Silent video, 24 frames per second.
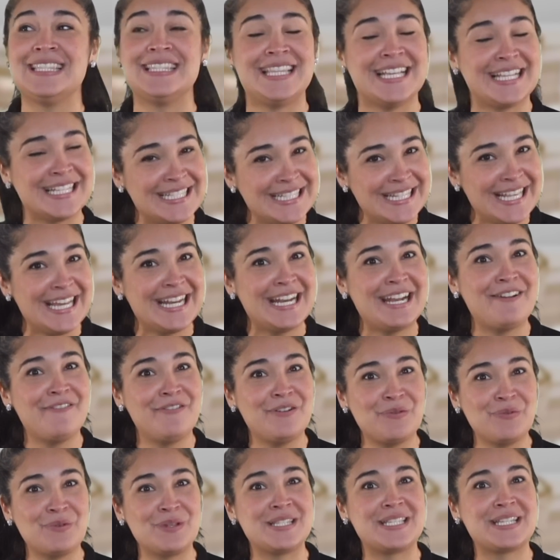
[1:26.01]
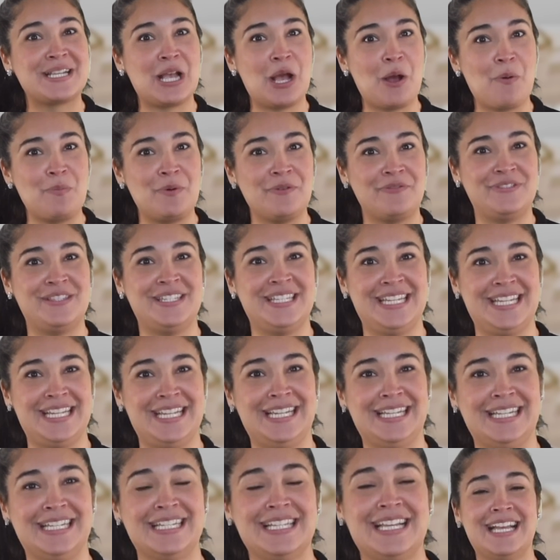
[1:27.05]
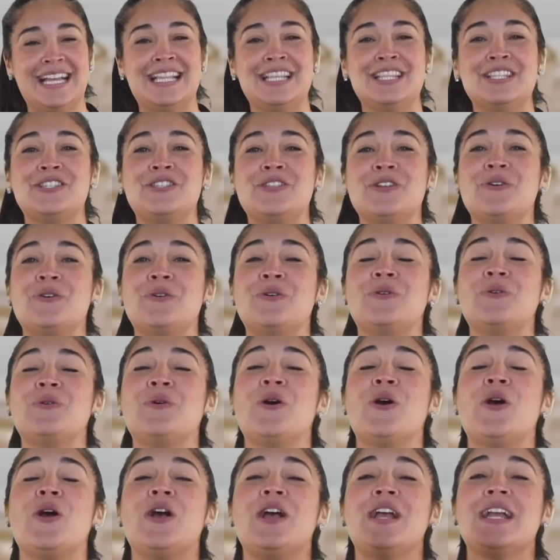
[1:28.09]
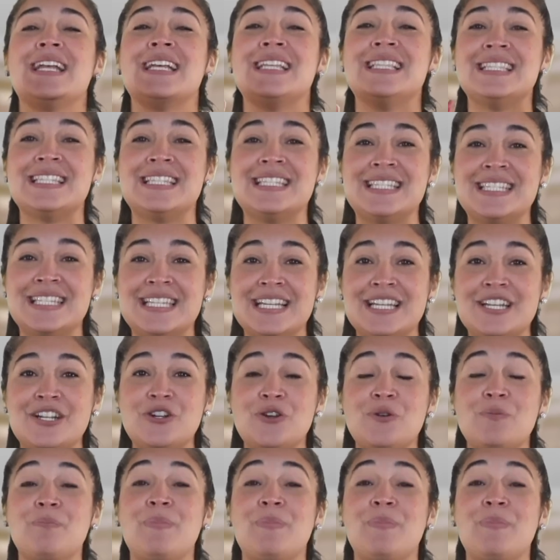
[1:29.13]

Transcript: that's not everyone's cup of tea, and so consider